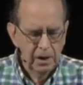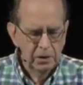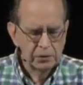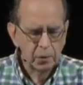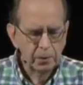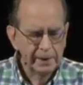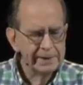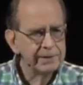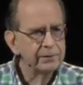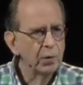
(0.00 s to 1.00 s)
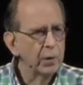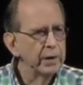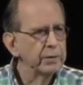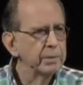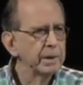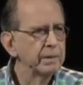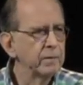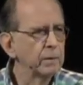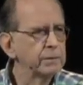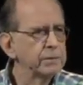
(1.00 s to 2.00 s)
So plus 400
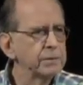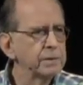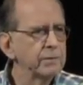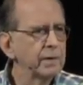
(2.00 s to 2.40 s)
millivolts of